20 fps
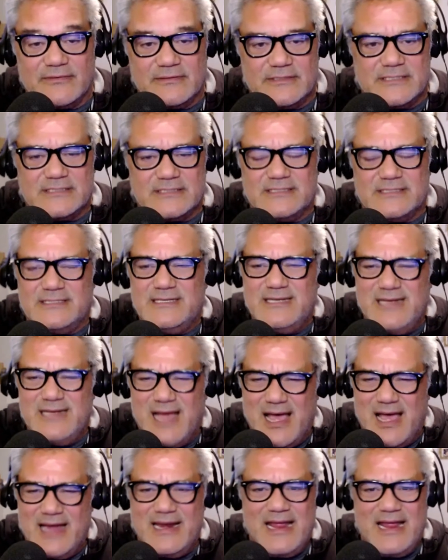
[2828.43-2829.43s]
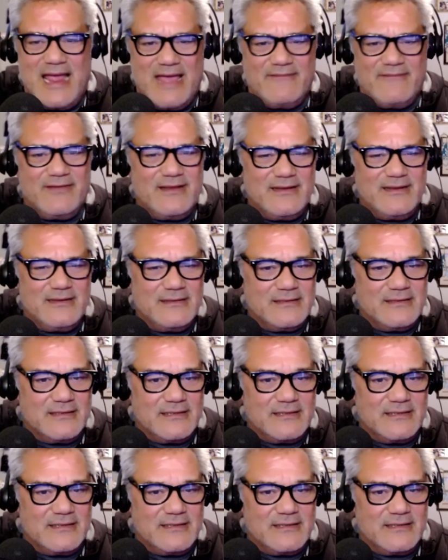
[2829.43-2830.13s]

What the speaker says: Just not having